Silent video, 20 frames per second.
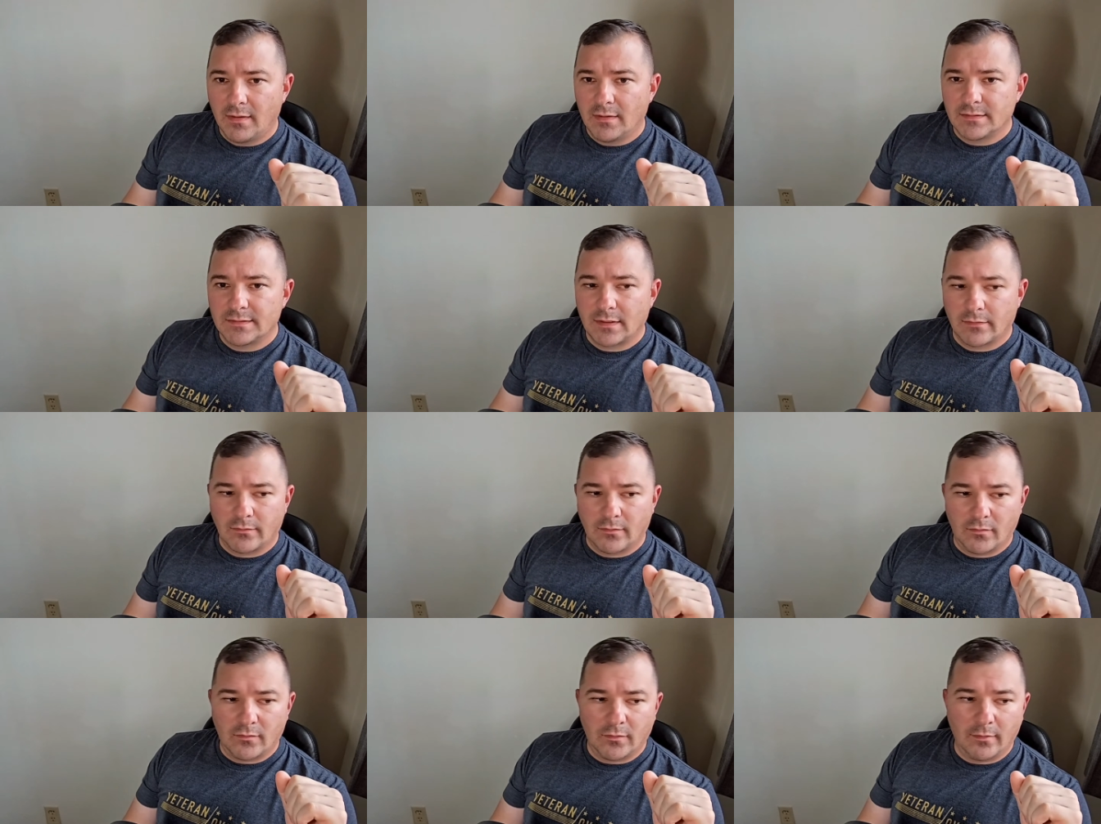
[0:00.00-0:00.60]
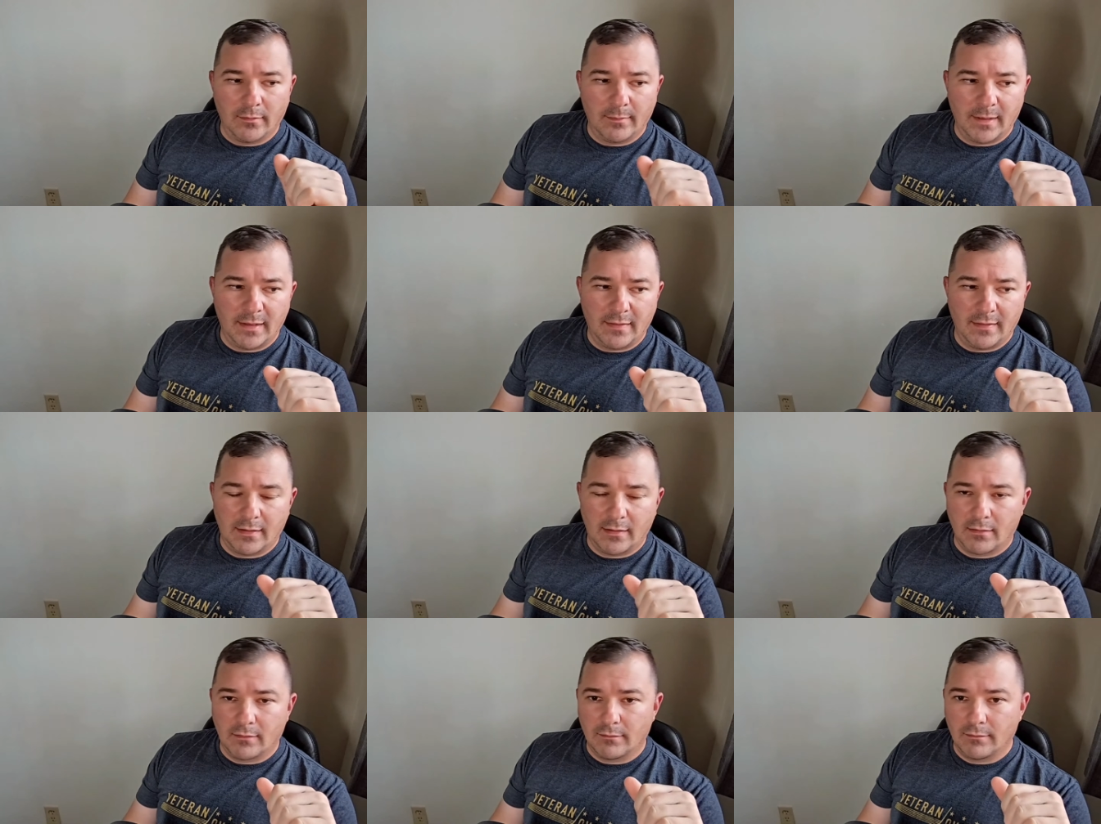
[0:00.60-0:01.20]
several of them and
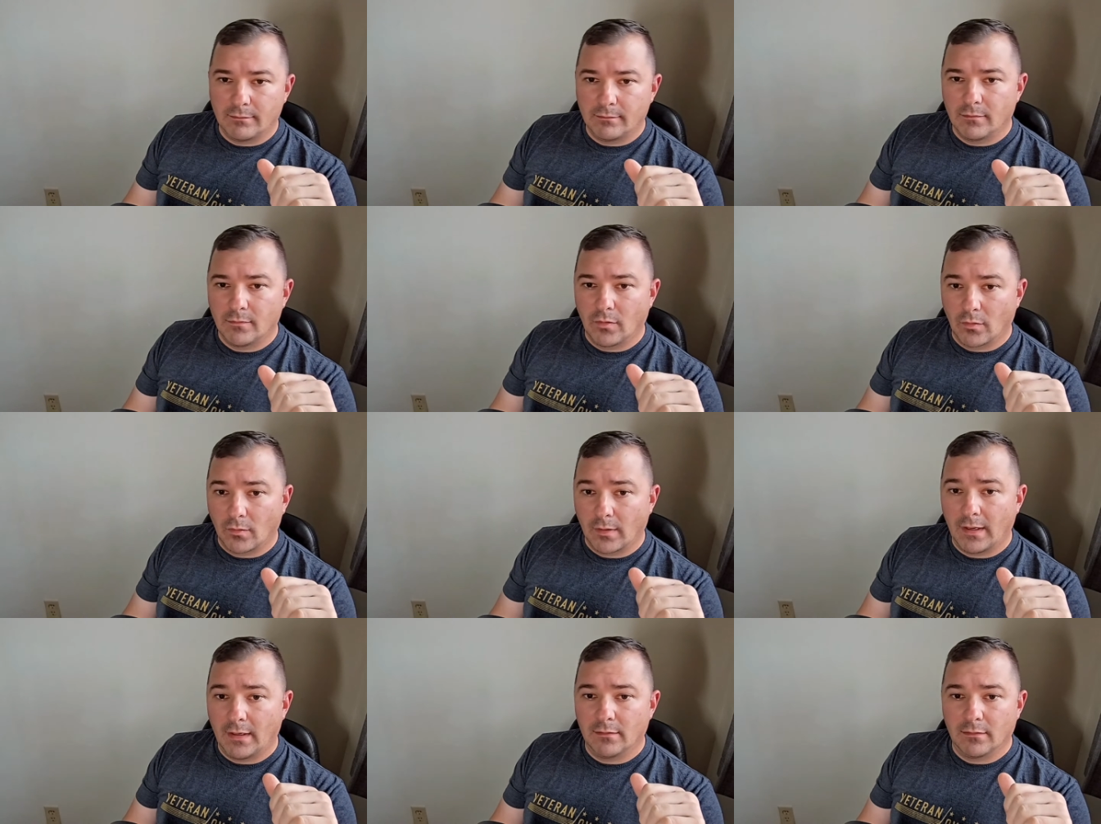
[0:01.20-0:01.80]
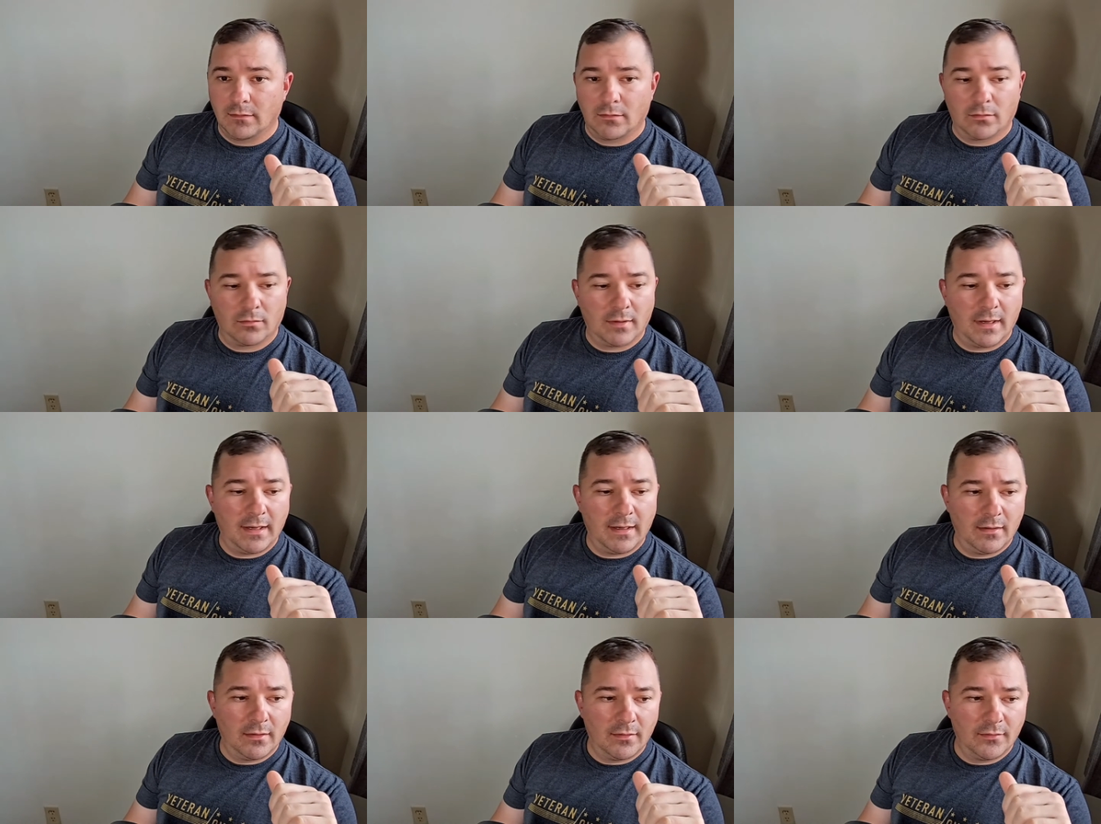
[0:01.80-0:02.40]
they're great little
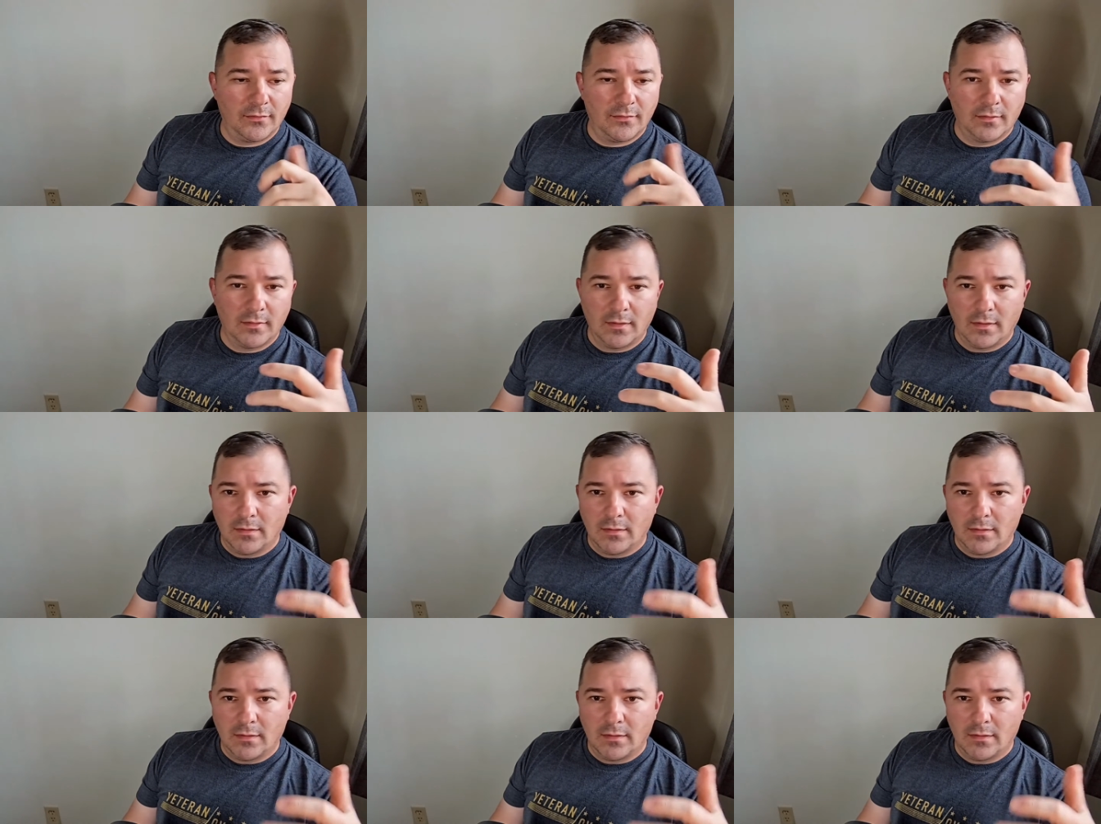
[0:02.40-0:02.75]
radios.